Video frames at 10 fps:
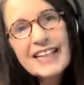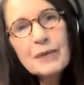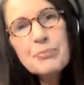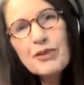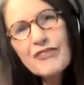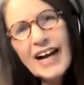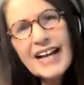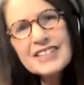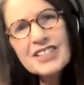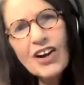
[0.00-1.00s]
It
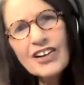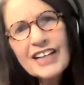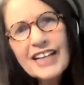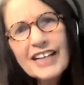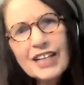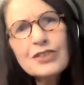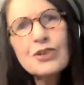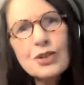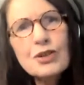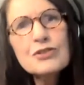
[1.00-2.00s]
provides our inner
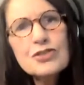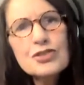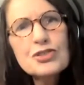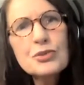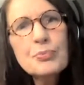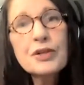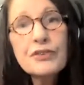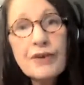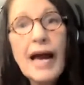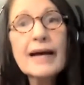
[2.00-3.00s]
urge to
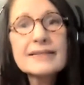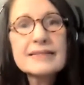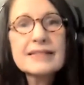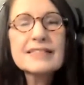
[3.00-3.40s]
progress.